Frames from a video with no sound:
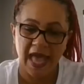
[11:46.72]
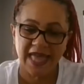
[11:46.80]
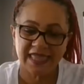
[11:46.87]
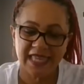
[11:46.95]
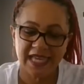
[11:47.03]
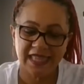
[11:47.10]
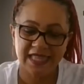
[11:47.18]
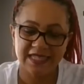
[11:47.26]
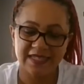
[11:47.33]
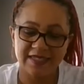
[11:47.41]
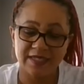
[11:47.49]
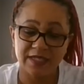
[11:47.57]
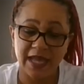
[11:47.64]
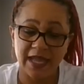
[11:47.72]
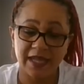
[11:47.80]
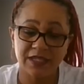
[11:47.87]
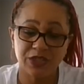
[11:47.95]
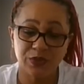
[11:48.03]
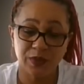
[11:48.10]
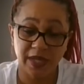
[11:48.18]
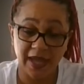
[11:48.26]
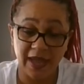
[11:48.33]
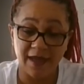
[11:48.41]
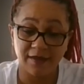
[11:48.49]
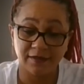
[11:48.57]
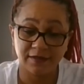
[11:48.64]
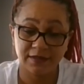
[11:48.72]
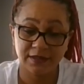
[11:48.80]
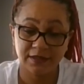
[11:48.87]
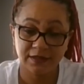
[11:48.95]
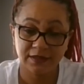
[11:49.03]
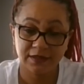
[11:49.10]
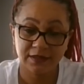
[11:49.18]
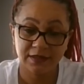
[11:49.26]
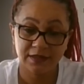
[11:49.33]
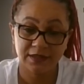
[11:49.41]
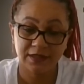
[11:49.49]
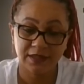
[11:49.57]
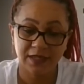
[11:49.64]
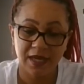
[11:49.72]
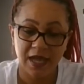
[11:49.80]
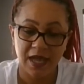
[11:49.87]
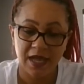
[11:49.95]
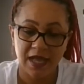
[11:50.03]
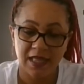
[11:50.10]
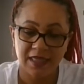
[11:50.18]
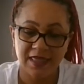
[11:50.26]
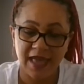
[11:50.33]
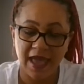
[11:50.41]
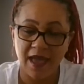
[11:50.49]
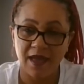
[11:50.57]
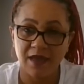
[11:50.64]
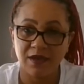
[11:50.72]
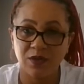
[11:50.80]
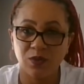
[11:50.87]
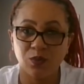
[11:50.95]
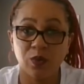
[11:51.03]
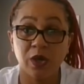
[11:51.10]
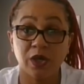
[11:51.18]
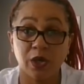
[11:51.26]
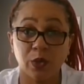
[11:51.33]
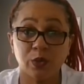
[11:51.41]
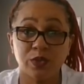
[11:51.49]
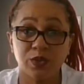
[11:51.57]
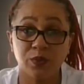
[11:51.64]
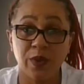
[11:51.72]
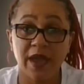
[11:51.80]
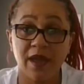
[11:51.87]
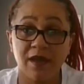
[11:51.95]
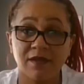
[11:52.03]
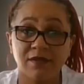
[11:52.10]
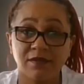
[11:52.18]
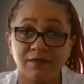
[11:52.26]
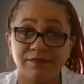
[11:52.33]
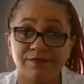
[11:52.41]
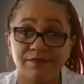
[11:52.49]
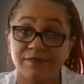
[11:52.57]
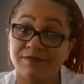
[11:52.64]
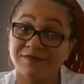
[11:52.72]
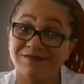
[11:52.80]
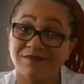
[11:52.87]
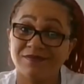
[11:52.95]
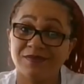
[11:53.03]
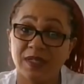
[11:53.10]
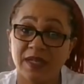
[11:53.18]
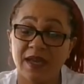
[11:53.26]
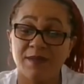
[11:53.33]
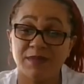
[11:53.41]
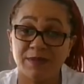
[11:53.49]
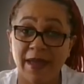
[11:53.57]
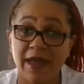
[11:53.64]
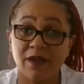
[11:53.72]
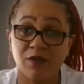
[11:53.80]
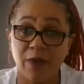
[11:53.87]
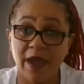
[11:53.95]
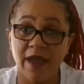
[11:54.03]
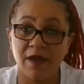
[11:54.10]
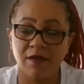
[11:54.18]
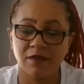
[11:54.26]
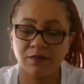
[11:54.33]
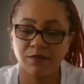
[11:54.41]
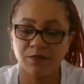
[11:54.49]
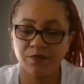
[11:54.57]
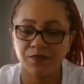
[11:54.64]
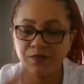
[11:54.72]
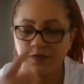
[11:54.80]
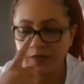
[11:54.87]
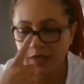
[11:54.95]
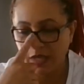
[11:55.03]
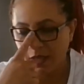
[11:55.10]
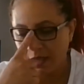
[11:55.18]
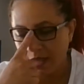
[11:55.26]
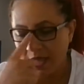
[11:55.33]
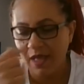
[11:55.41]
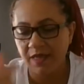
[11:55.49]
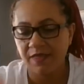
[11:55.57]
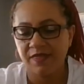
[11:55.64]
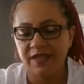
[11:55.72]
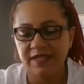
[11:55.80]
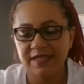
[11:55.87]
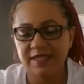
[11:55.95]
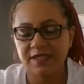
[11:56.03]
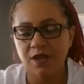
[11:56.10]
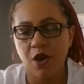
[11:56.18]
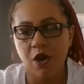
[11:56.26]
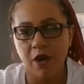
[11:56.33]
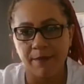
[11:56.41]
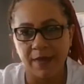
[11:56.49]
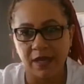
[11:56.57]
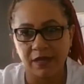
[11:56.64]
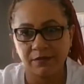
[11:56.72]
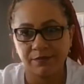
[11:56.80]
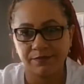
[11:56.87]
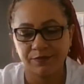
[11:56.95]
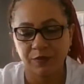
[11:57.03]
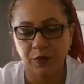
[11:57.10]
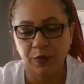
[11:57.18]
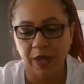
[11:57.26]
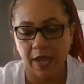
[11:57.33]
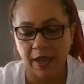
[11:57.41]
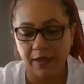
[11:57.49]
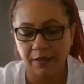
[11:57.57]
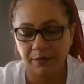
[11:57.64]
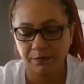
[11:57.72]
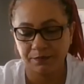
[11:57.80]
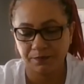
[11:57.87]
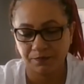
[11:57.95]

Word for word: I think this is to take into account that what goes around comes back around. This is karma, okay?